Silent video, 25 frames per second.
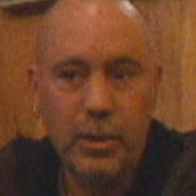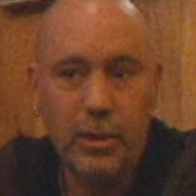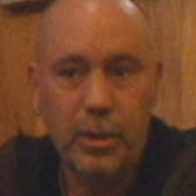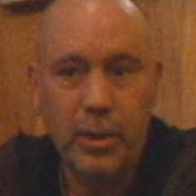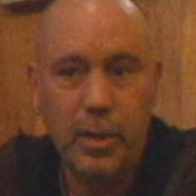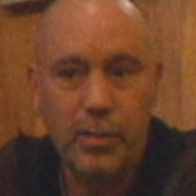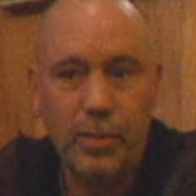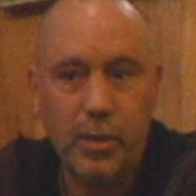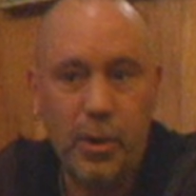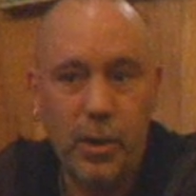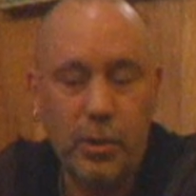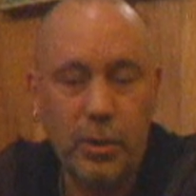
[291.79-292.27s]

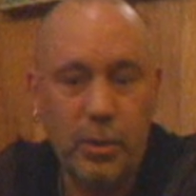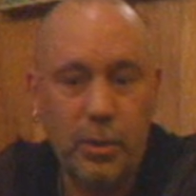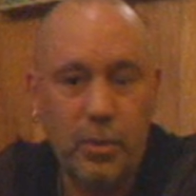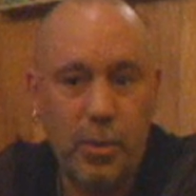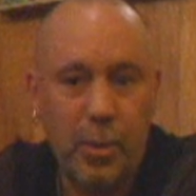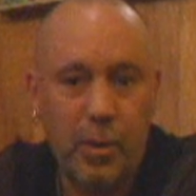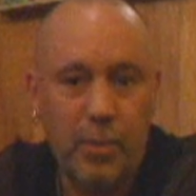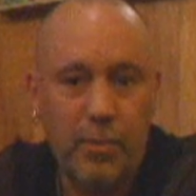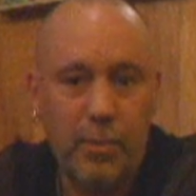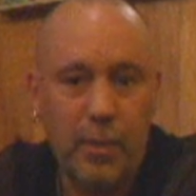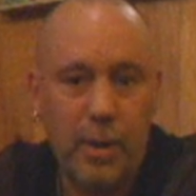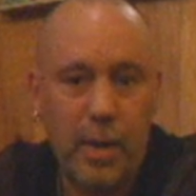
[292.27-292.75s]
so you've got
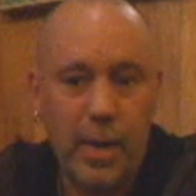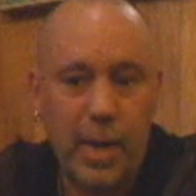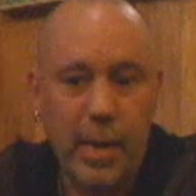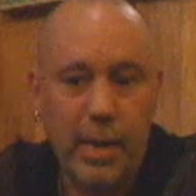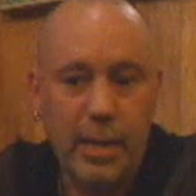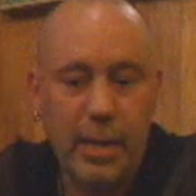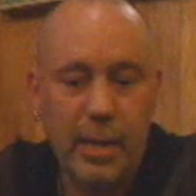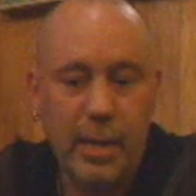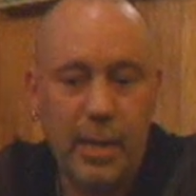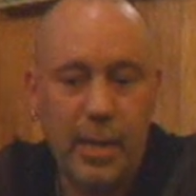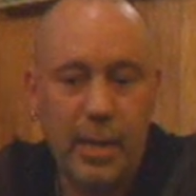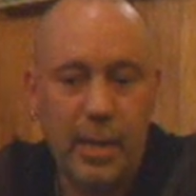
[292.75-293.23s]
to
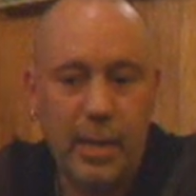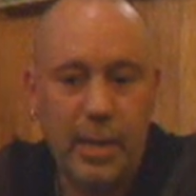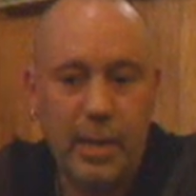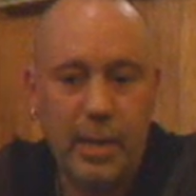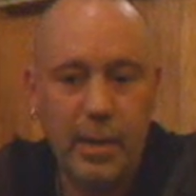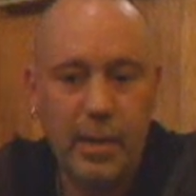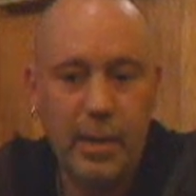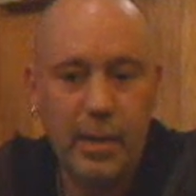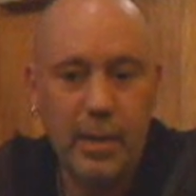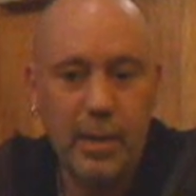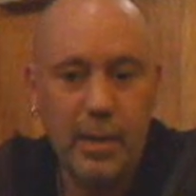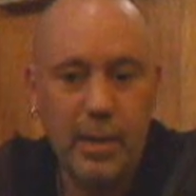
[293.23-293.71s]
override
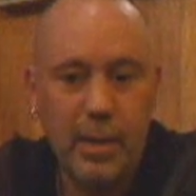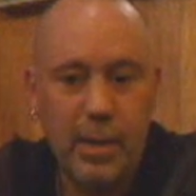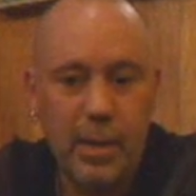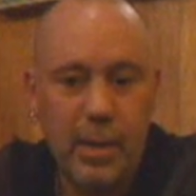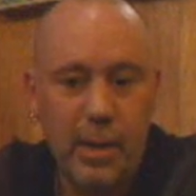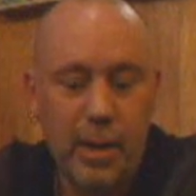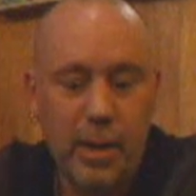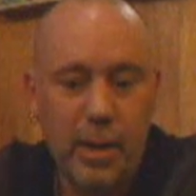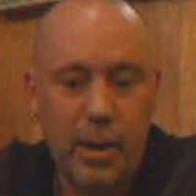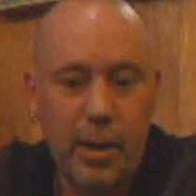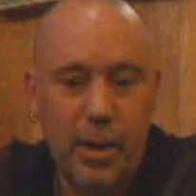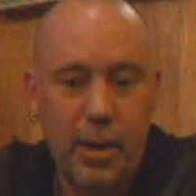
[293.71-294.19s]
the
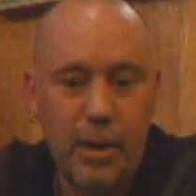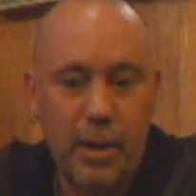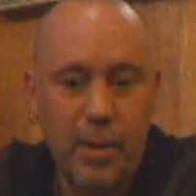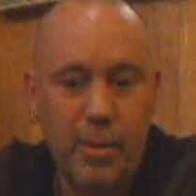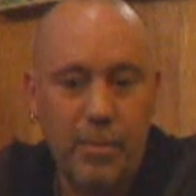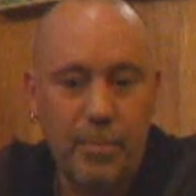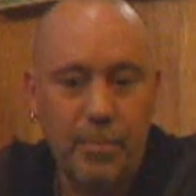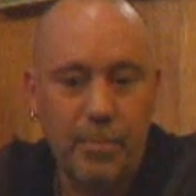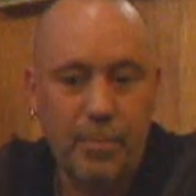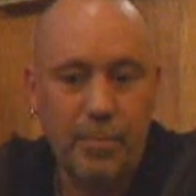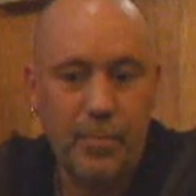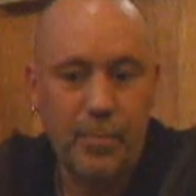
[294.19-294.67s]

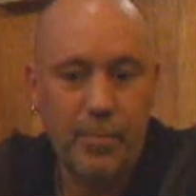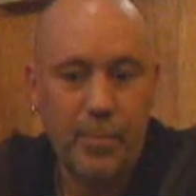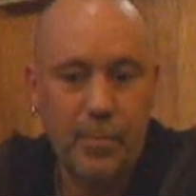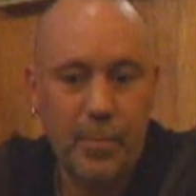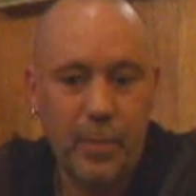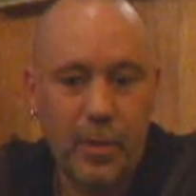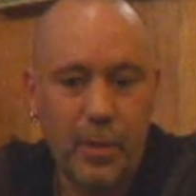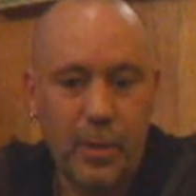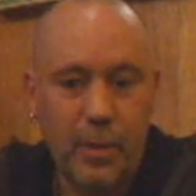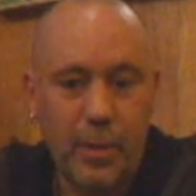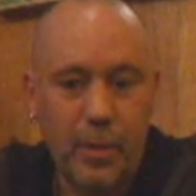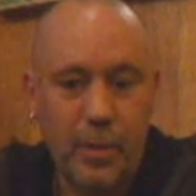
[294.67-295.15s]

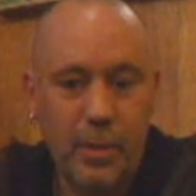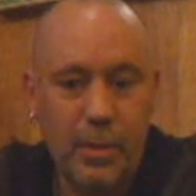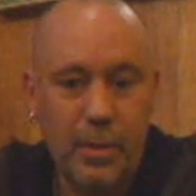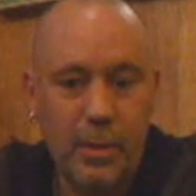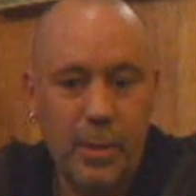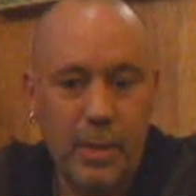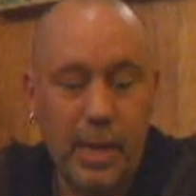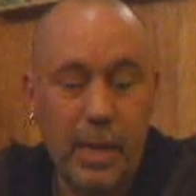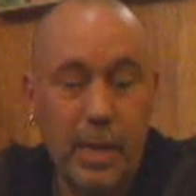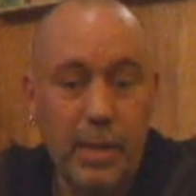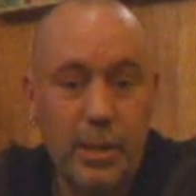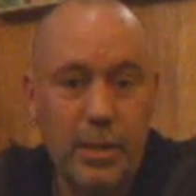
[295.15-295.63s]

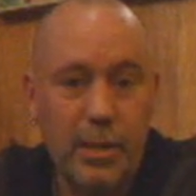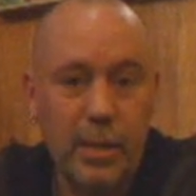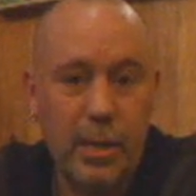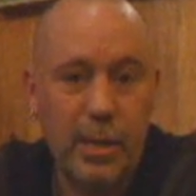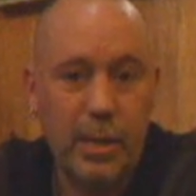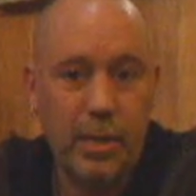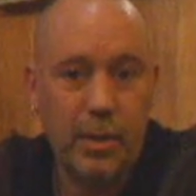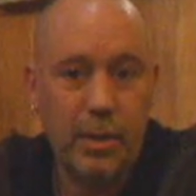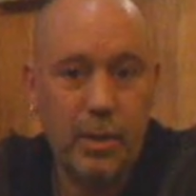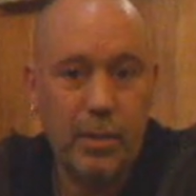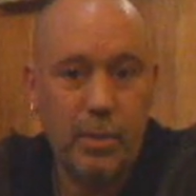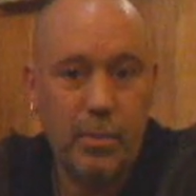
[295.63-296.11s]

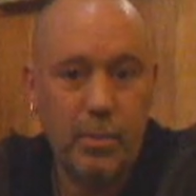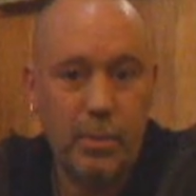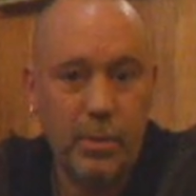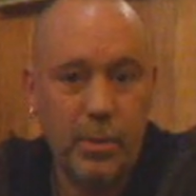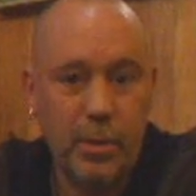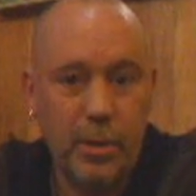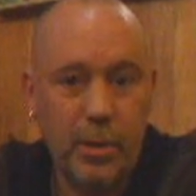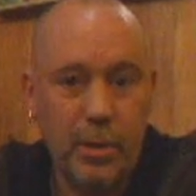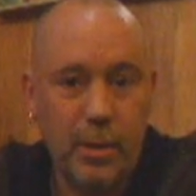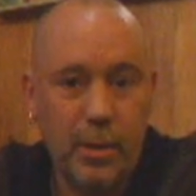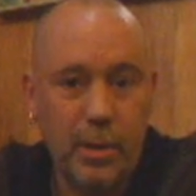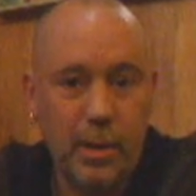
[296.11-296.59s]
ECU,
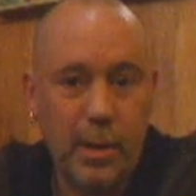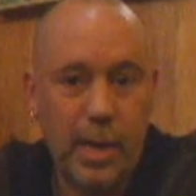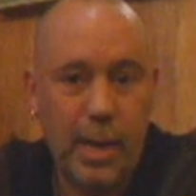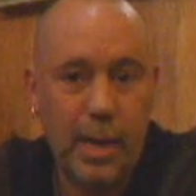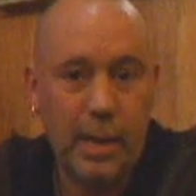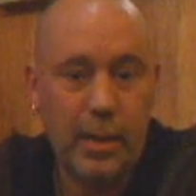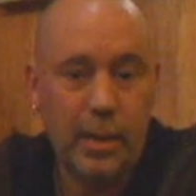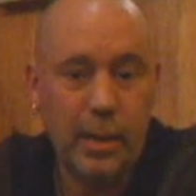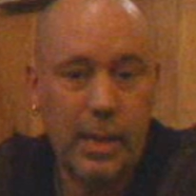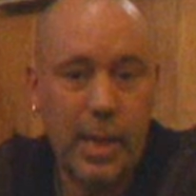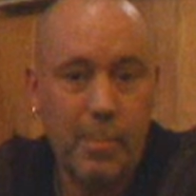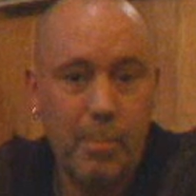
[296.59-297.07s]
like the
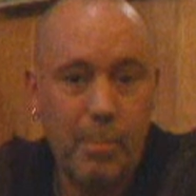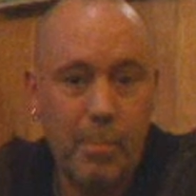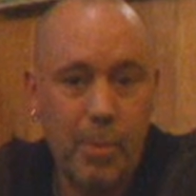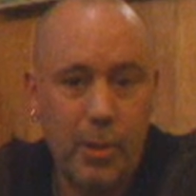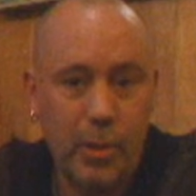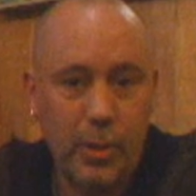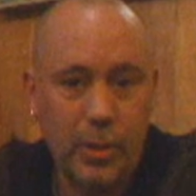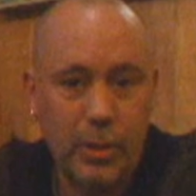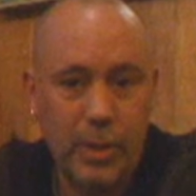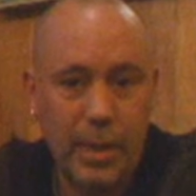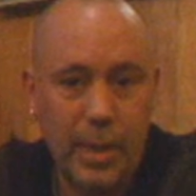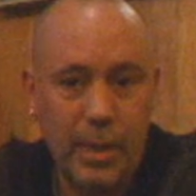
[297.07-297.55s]

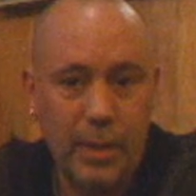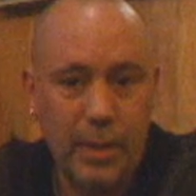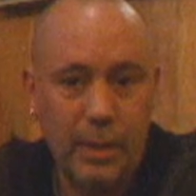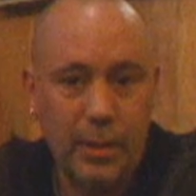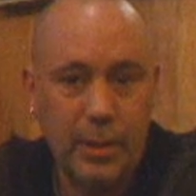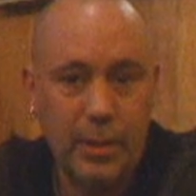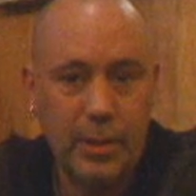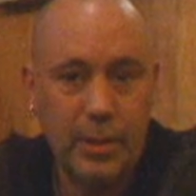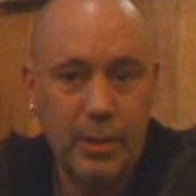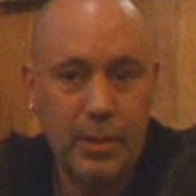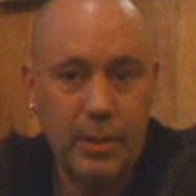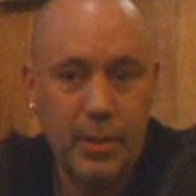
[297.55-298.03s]
Lambo
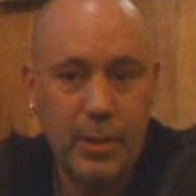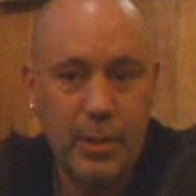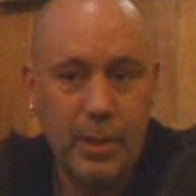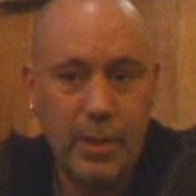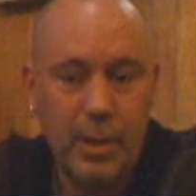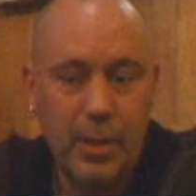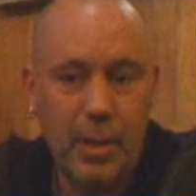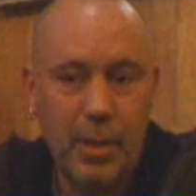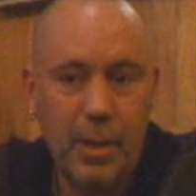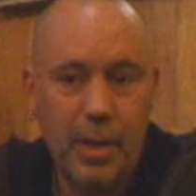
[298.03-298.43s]
sensors.